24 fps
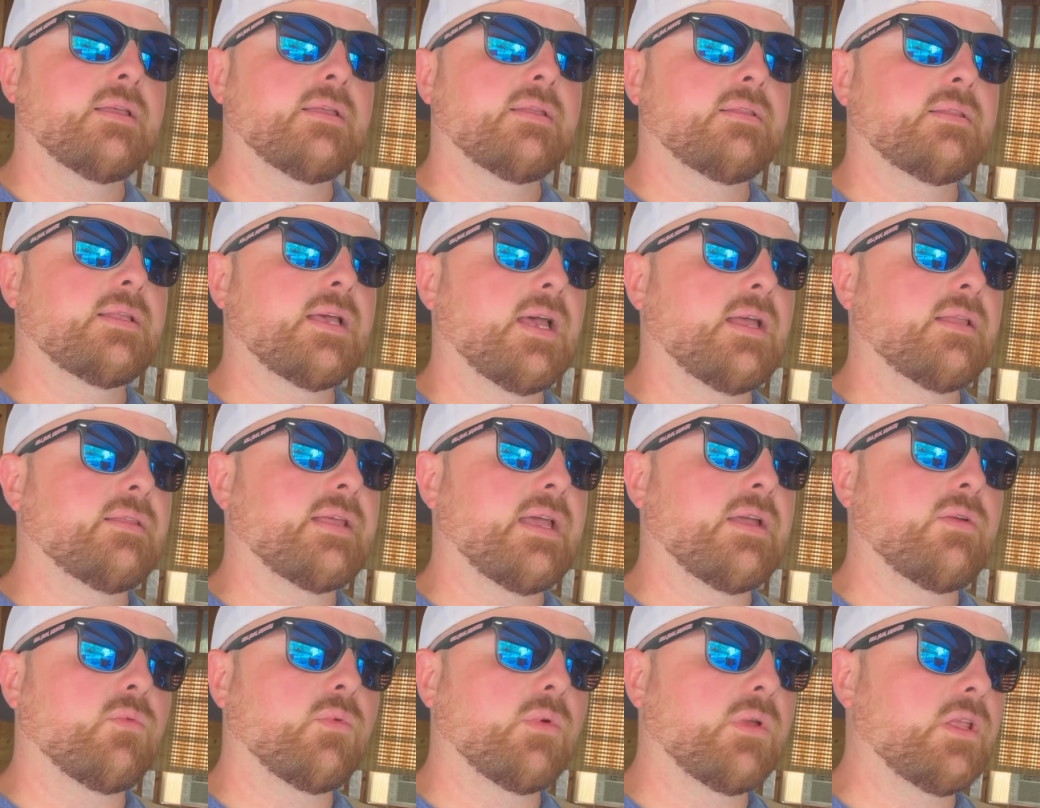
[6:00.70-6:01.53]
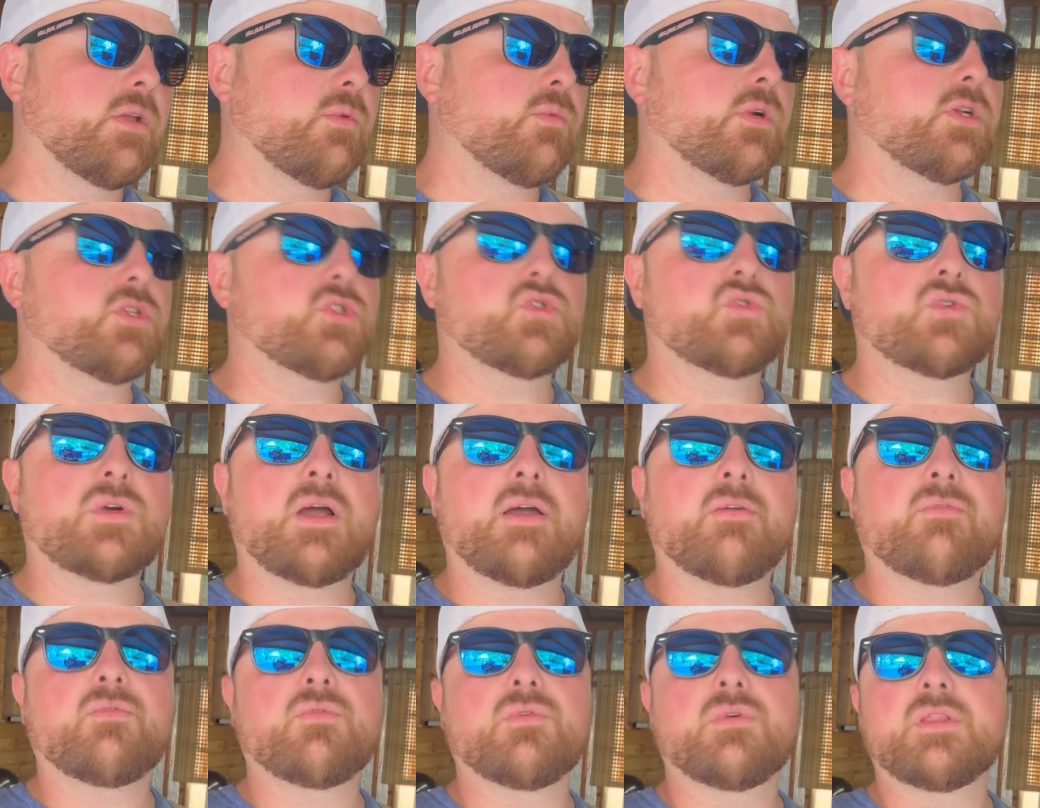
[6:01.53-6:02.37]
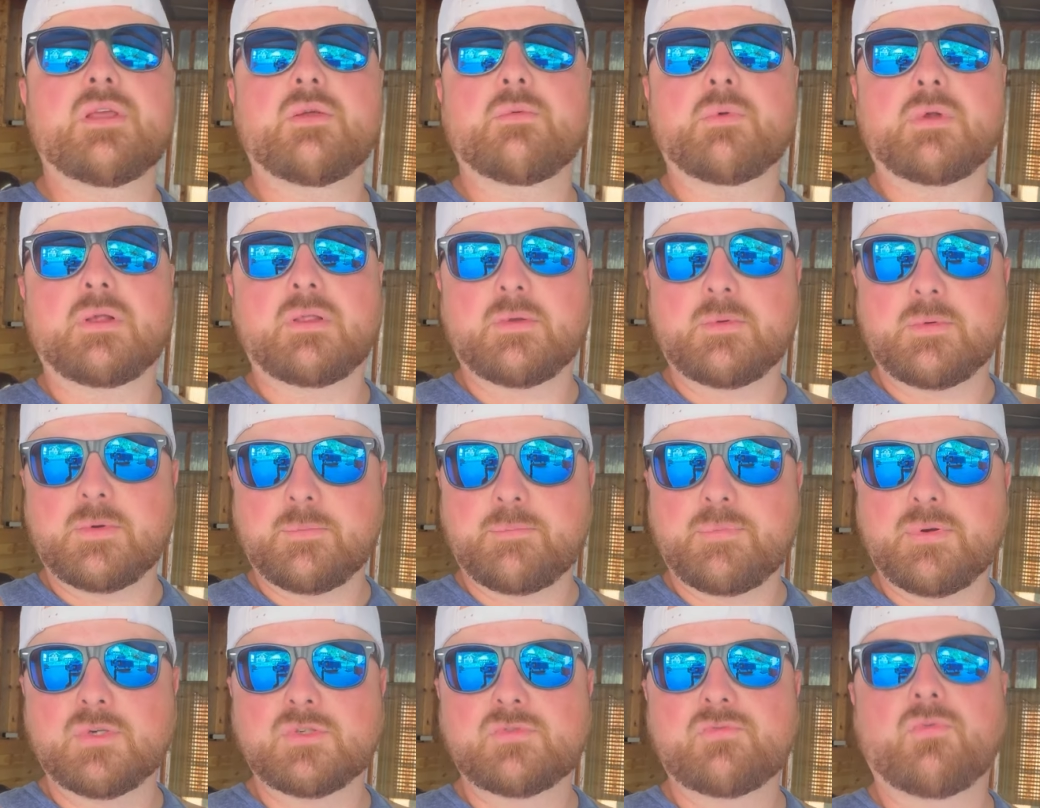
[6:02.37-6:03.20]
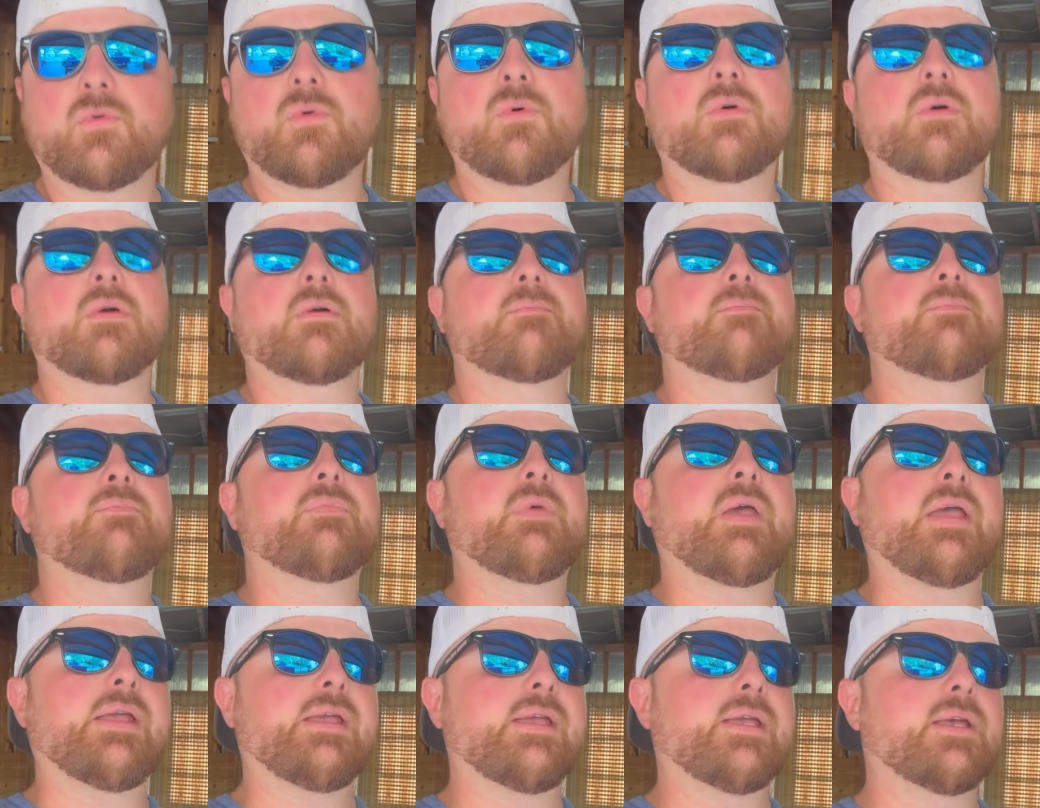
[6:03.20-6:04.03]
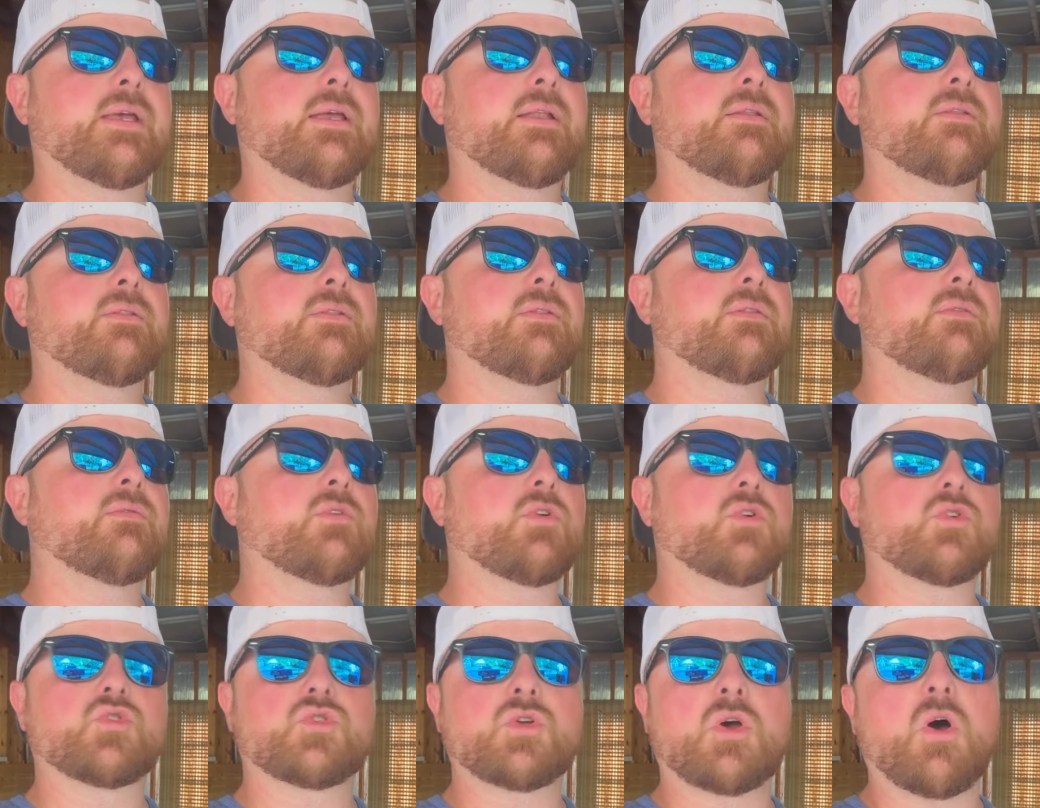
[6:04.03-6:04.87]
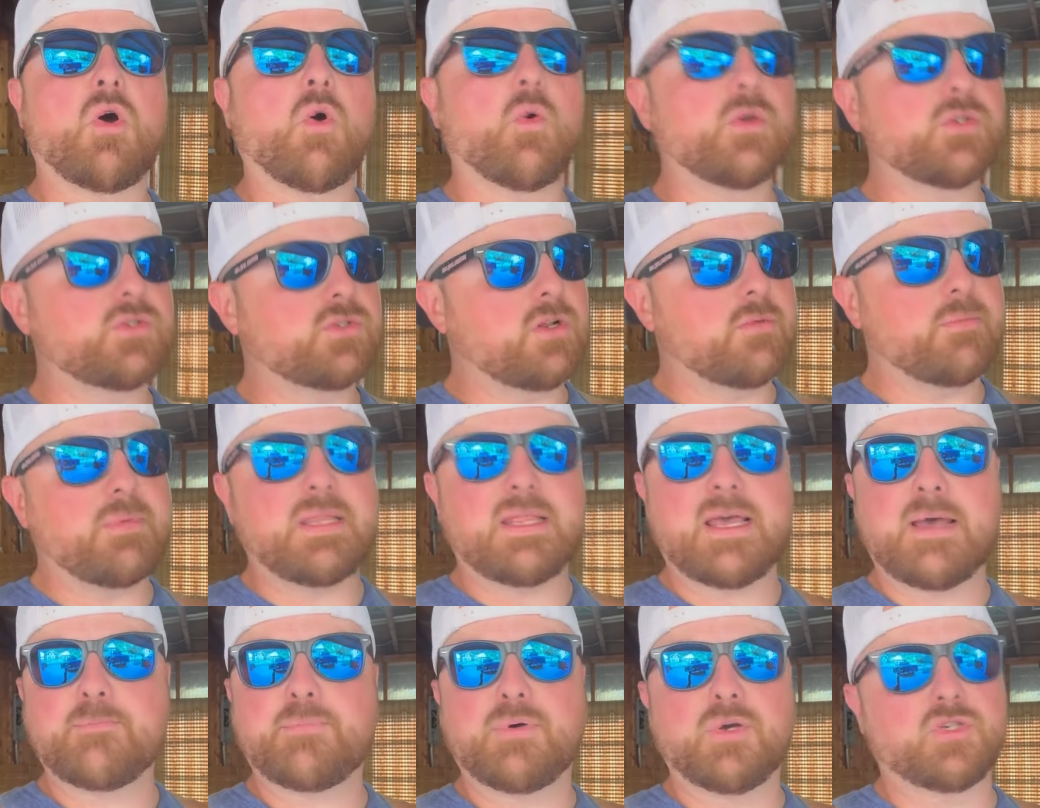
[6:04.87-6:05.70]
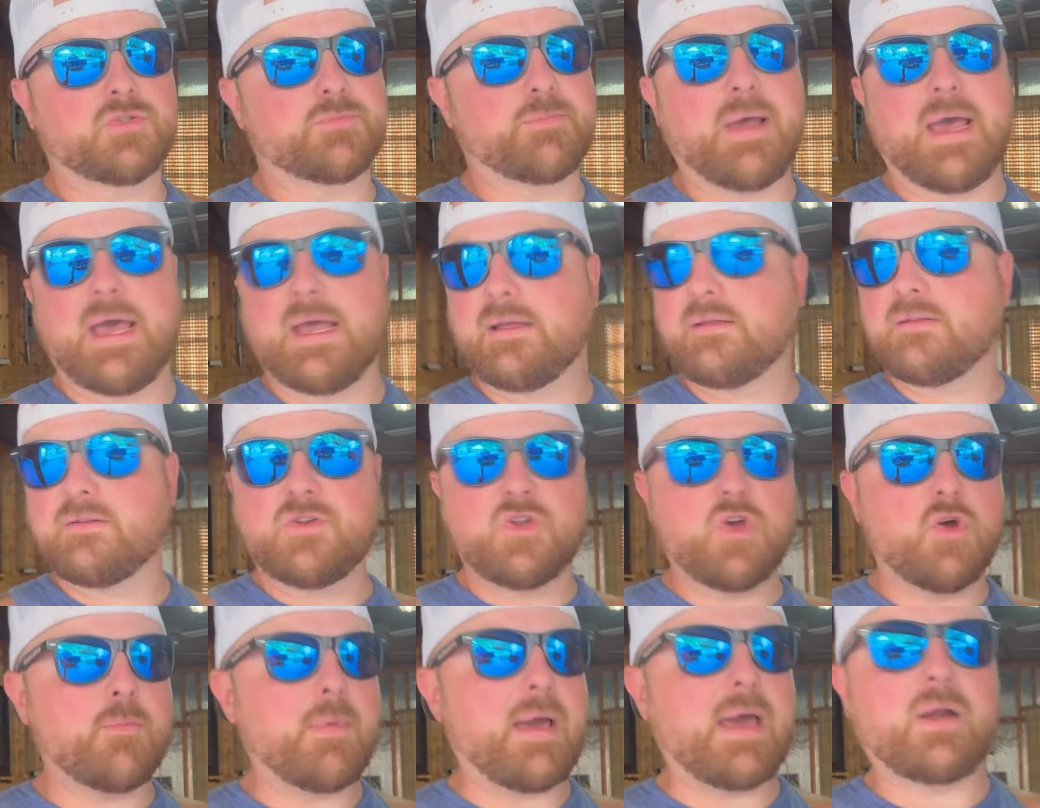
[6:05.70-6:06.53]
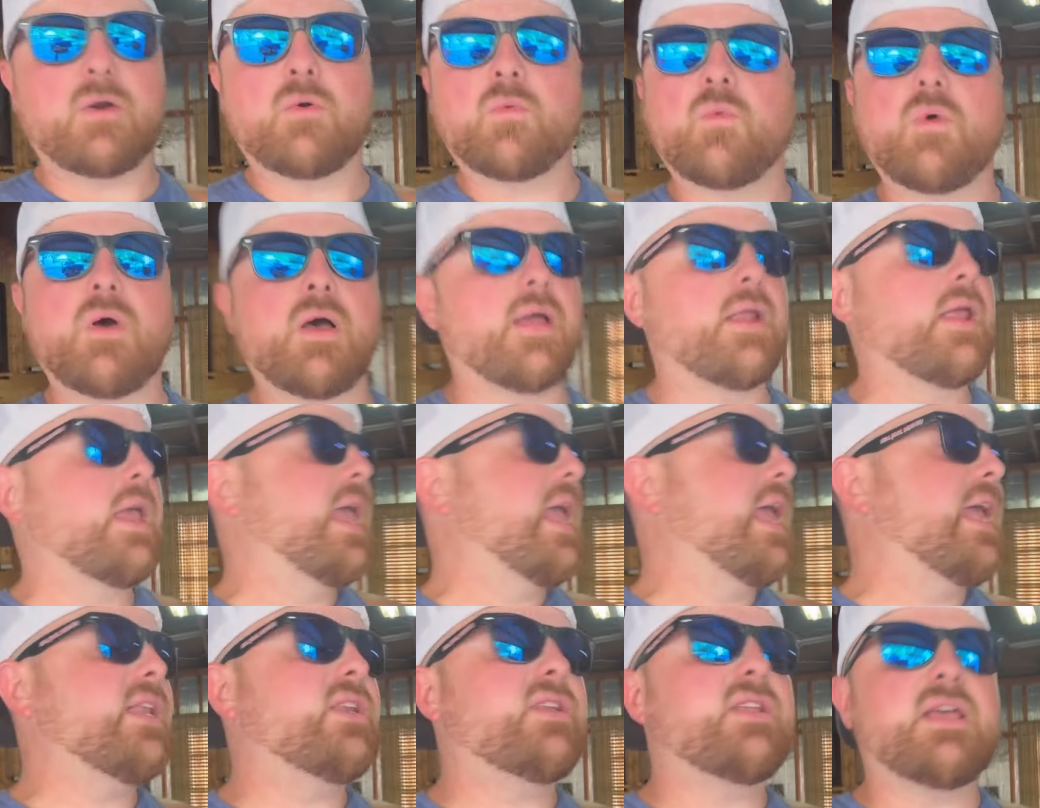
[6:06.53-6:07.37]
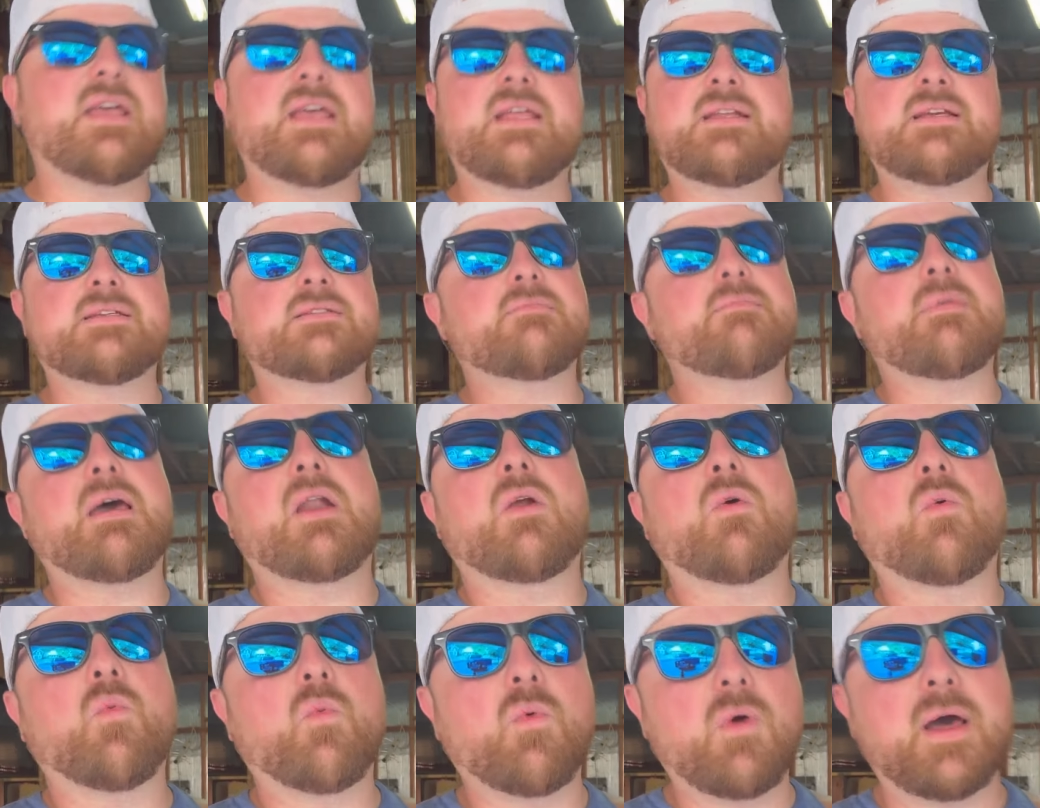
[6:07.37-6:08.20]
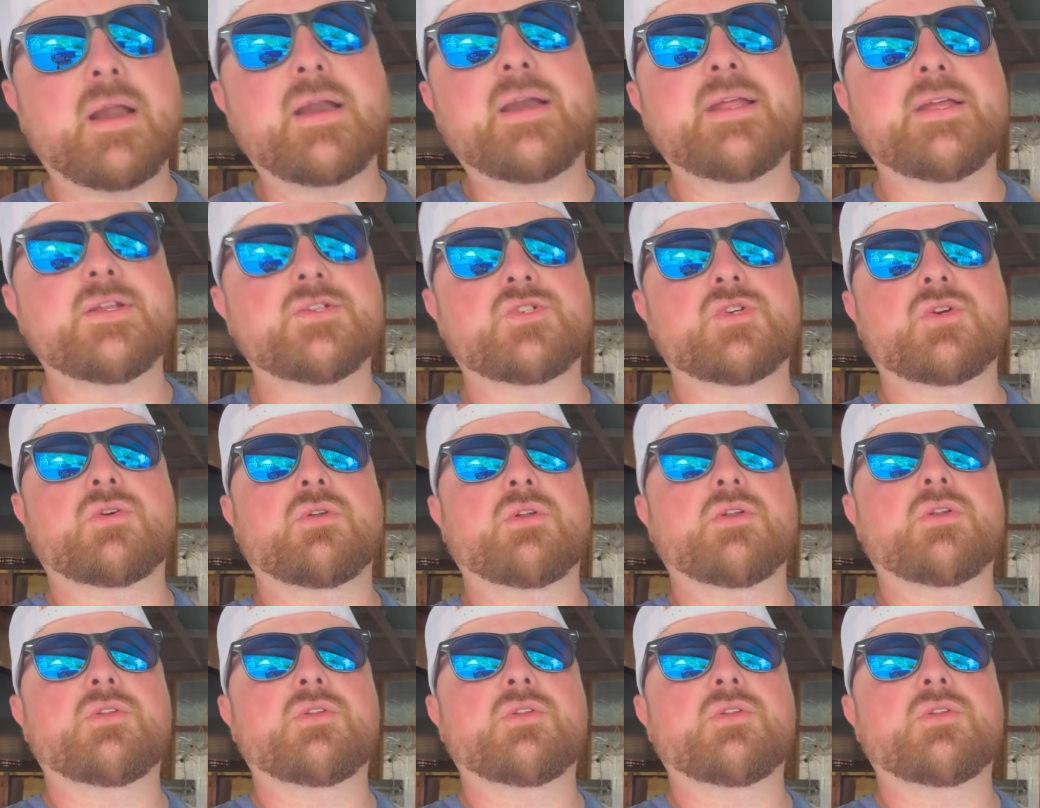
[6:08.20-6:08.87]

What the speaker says: that they really want to strive for, they really want to push for, and there's always going to be that pushback, no matter what. It doesn't matter what it is you're going to